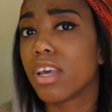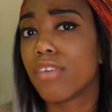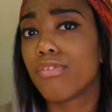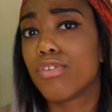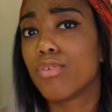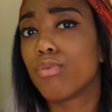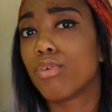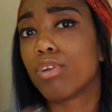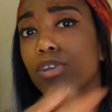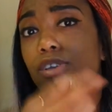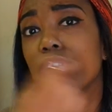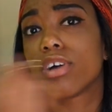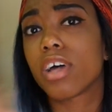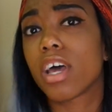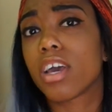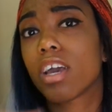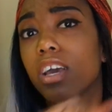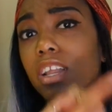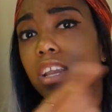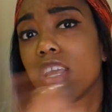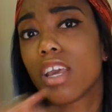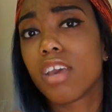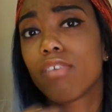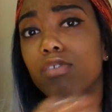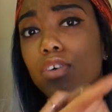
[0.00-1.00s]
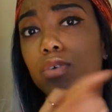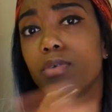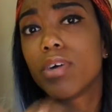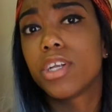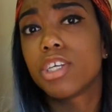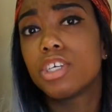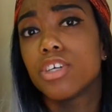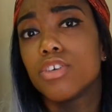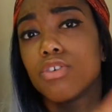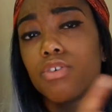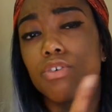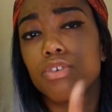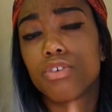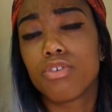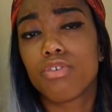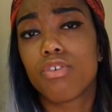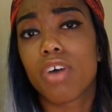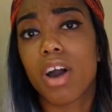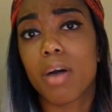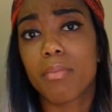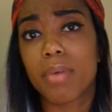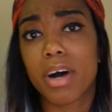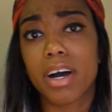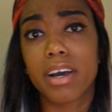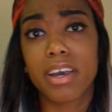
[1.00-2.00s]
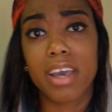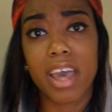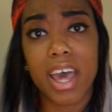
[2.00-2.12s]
If you want to look like an evil witch and old grandma,